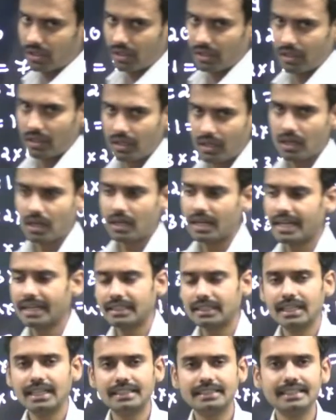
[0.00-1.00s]
Like
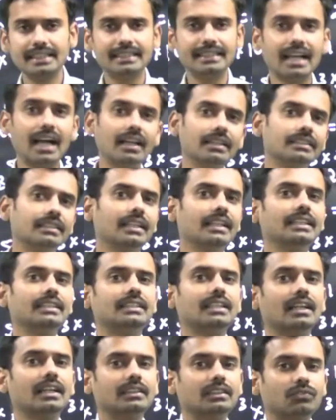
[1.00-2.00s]
let's say the answer is
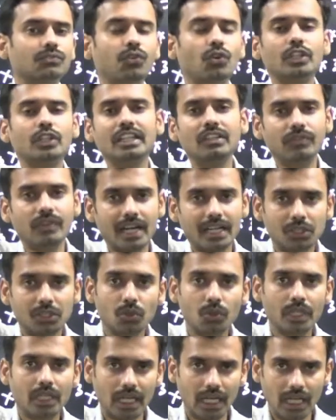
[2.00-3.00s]
14
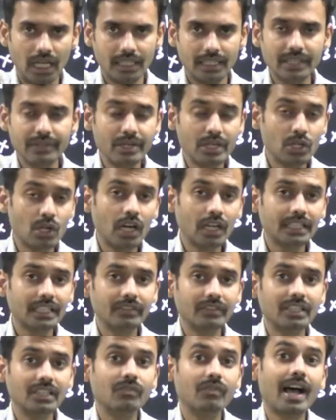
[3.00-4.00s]
factorial. They will not give
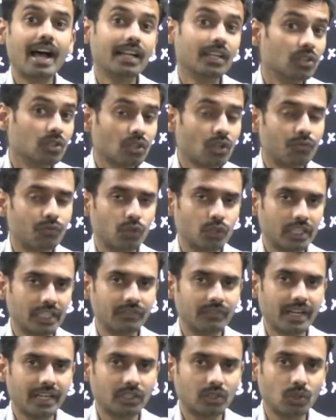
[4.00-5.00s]
the value of 14
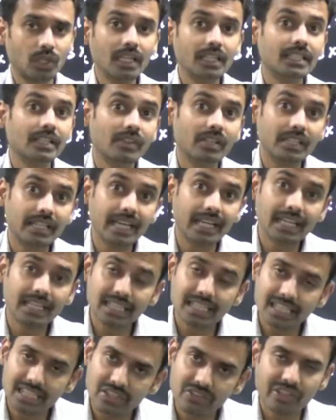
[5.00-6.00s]
factorial. They will directly
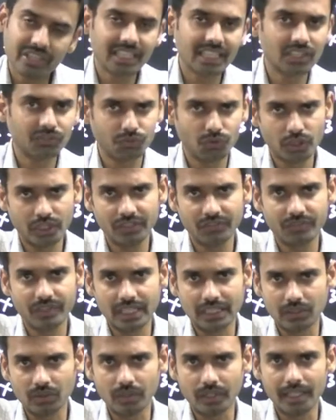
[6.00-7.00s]
give it as 14
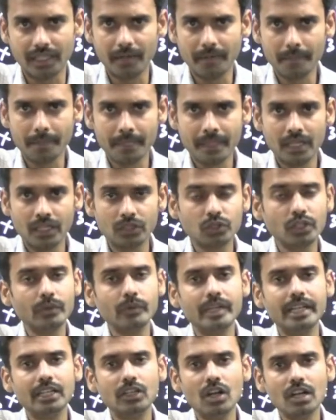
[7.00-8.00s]
factorial. So you
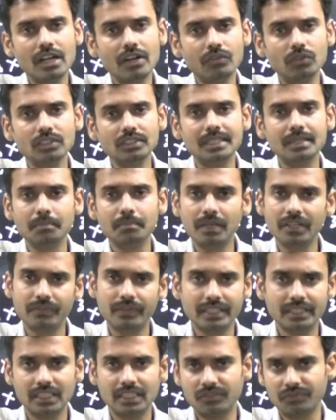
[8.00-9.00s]
need not have to simplify
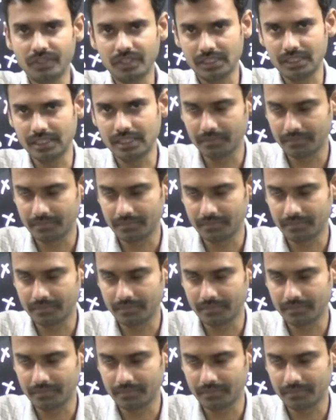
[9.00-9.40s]
that further.